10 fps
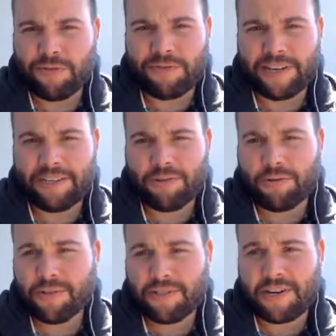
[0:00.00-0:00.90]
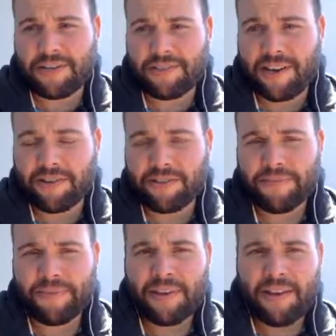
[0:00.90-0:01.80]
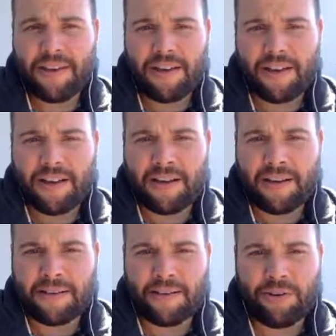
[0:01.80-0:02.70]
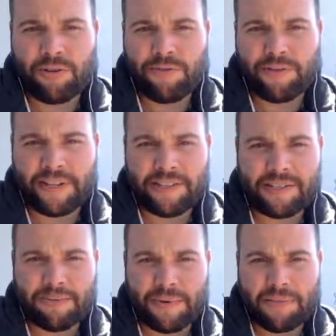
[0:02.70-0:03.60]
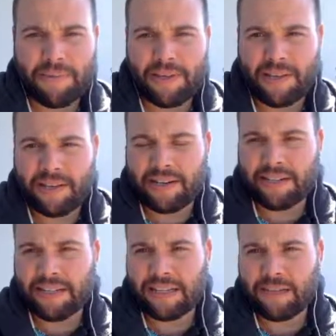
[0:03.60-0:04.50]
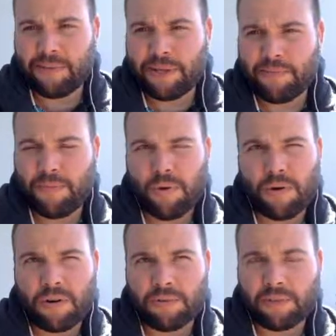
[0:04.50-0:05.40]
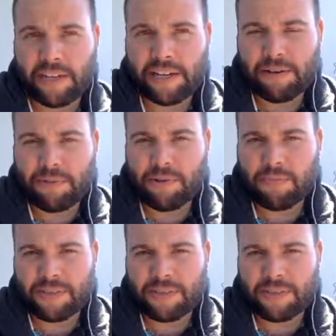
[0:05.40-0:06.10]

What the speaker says: Flights or Skyscanner. Google Flights might be a little bit more reliable,